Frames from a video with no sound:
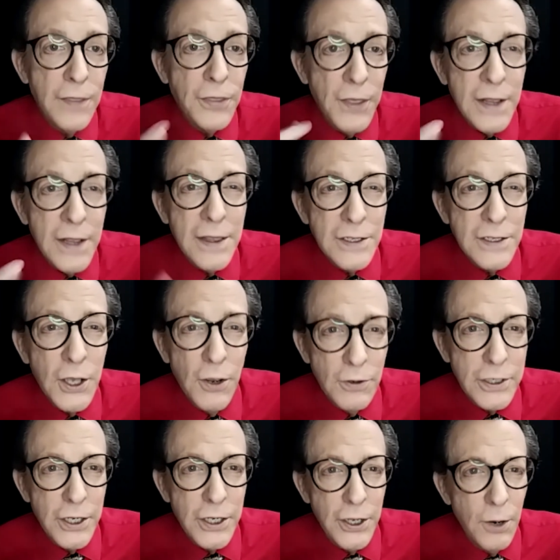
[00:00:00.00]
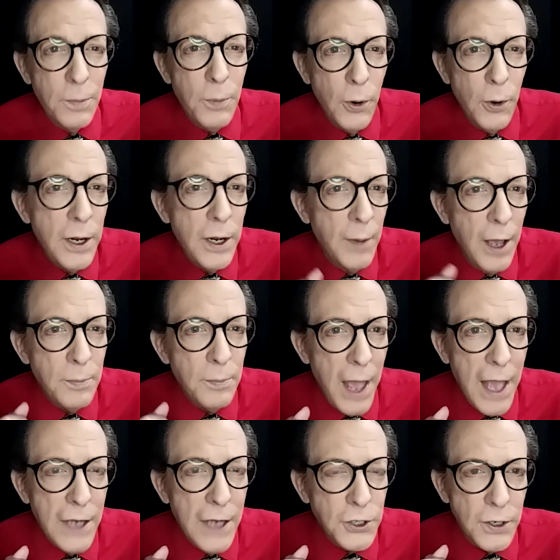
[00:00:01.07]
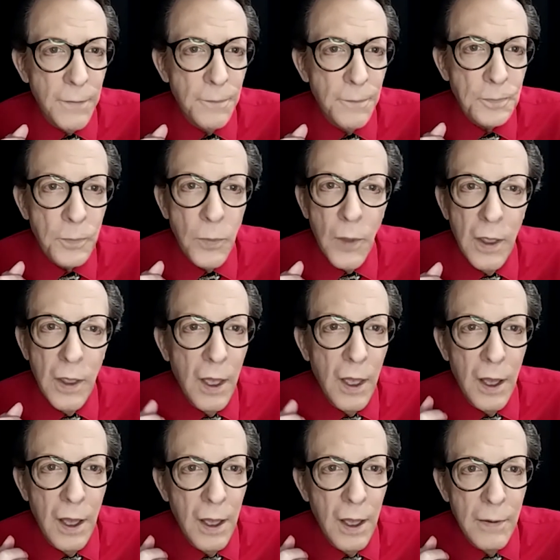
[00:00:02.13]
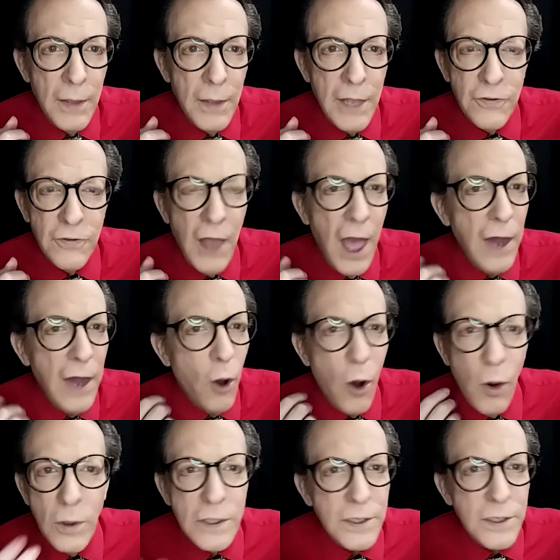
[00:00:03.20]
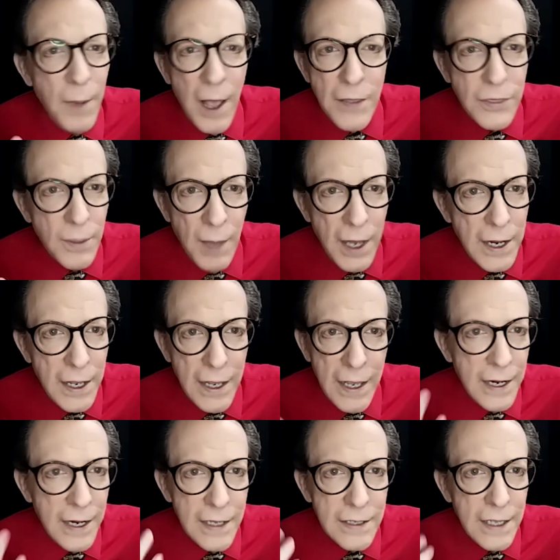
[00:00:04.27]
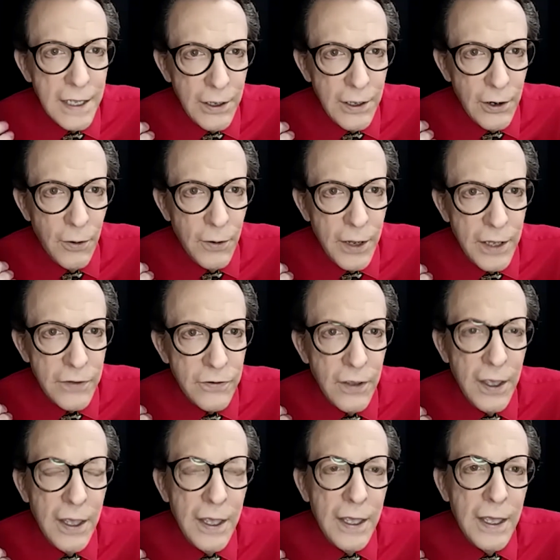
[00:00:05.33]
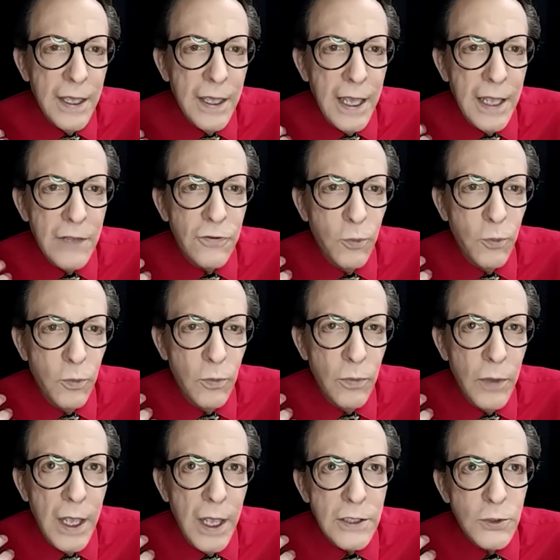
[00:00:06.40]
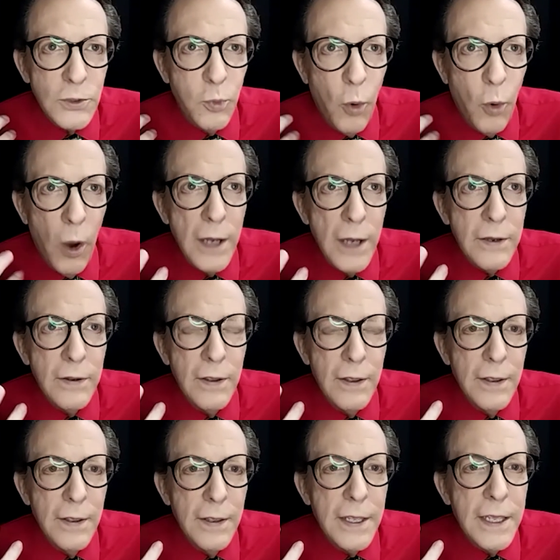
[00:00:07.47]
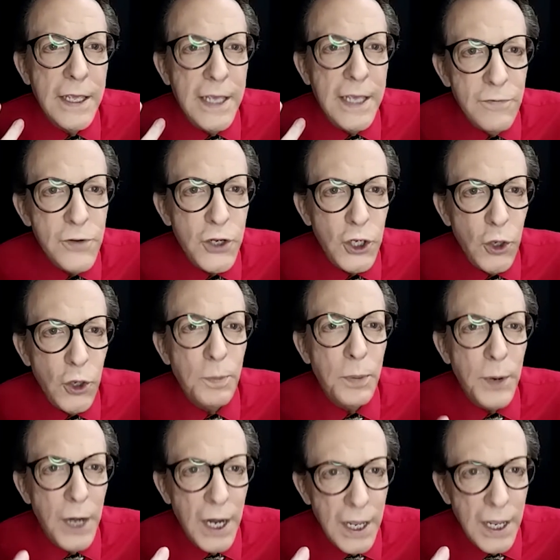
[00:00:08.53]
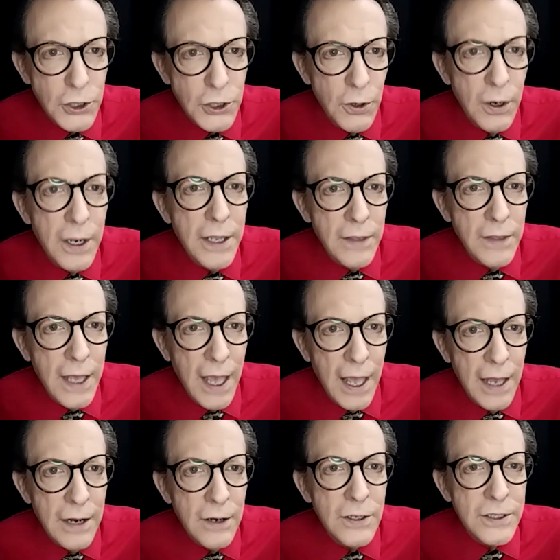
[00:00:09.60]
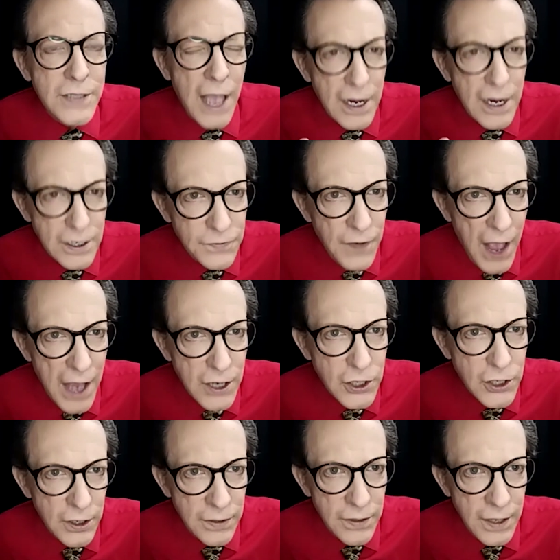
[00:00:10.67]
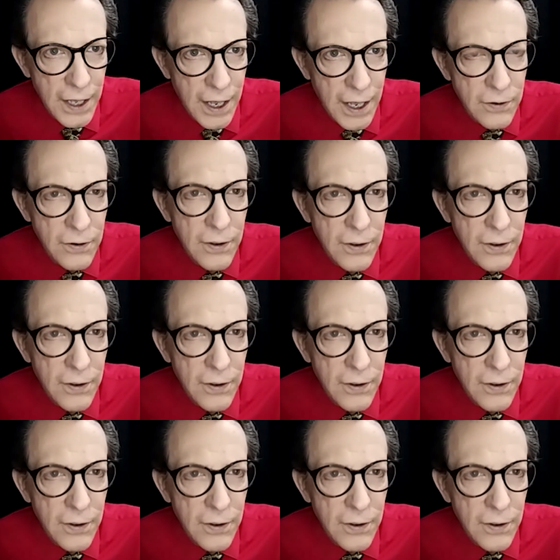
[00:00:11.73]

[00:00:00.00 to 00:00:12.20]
think this goes to your point about passion. It's not always about the money. It is, it's it's what gives you pleasure in the end, satisfaction in the end,